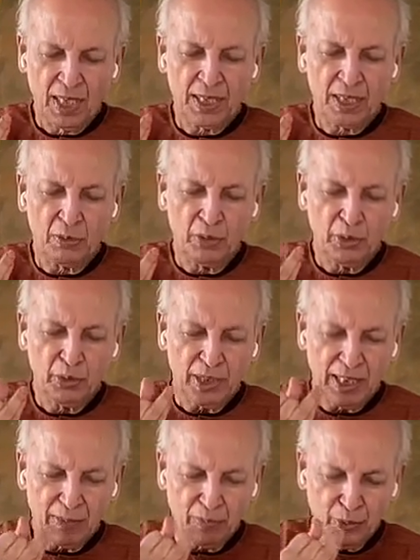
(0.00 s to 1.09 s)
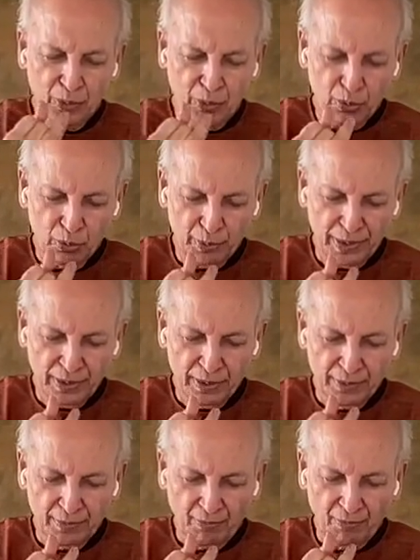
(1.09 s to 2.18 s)
Then when you are able to do it,
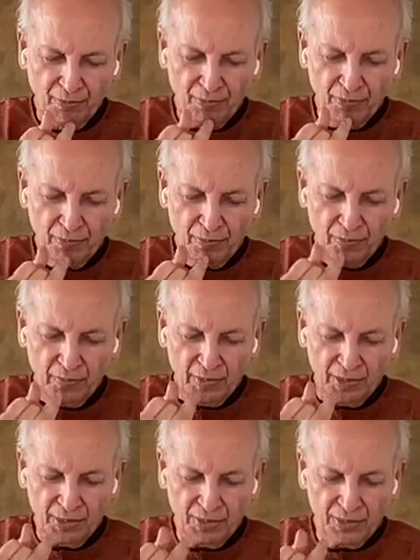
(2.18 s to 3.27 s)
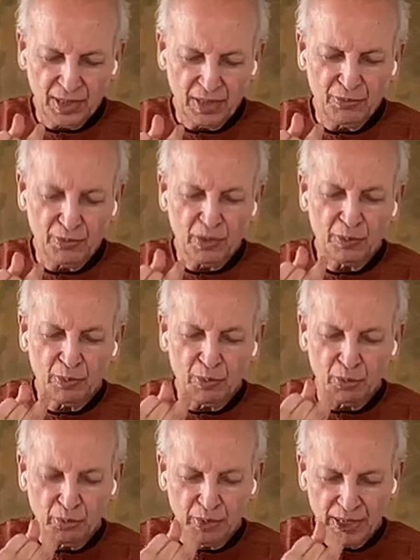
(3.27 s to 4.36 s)
as I said, if you keep on
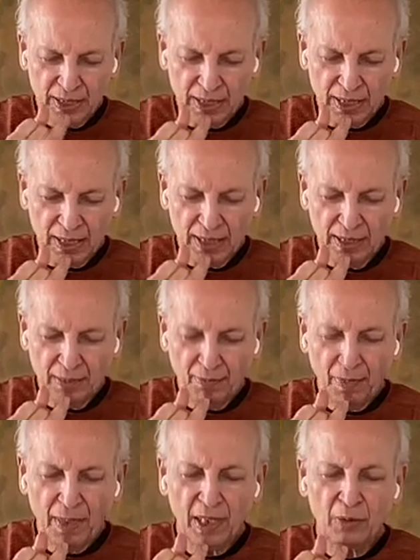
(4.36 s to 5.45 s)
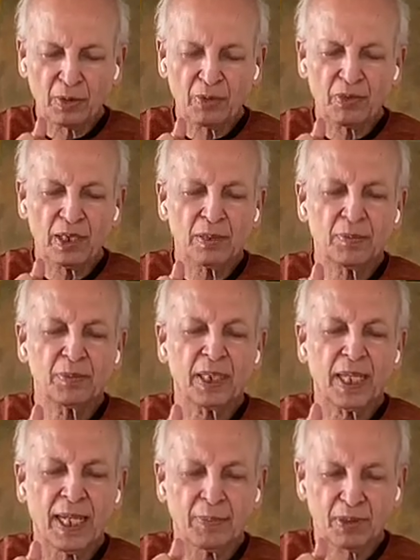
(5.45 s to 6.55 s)
doing it daily, you develop a
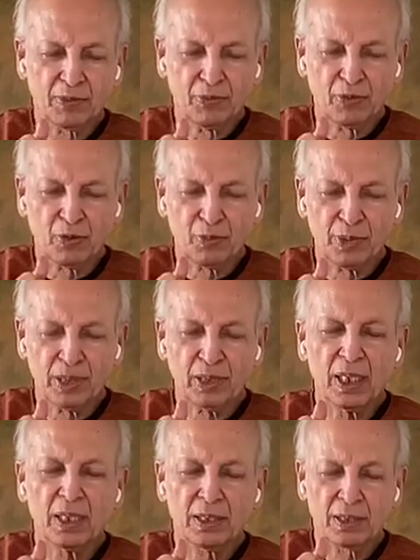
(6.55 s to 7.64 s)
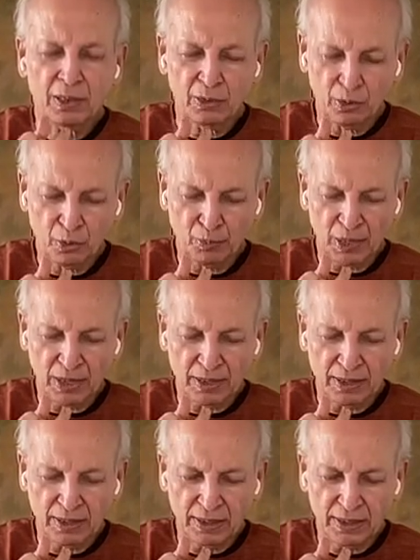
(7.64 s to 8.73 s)
habit forming
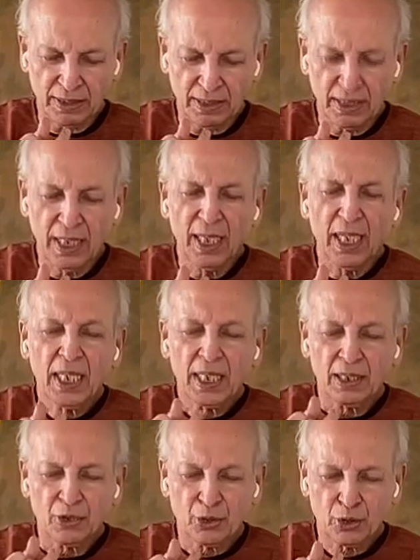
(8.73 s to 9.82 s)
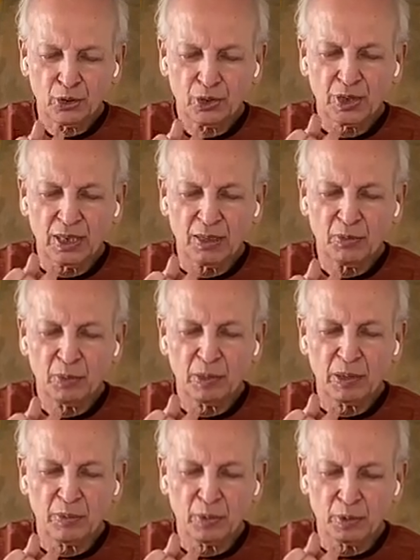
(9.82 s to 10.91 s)
neuroplasticity. In a short time, you'll be
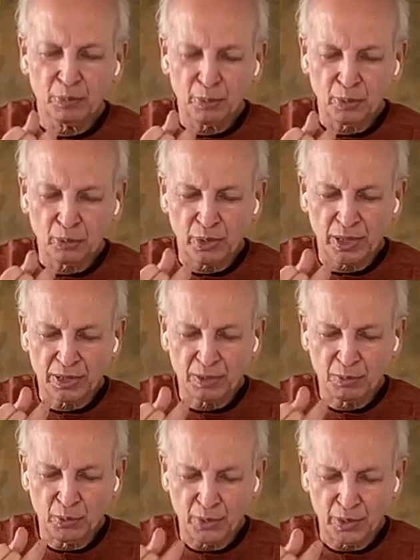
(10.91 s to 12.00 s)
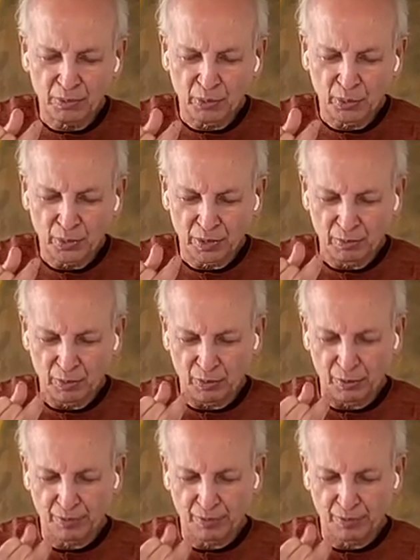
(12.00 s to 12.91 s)
able to progress more and more and more.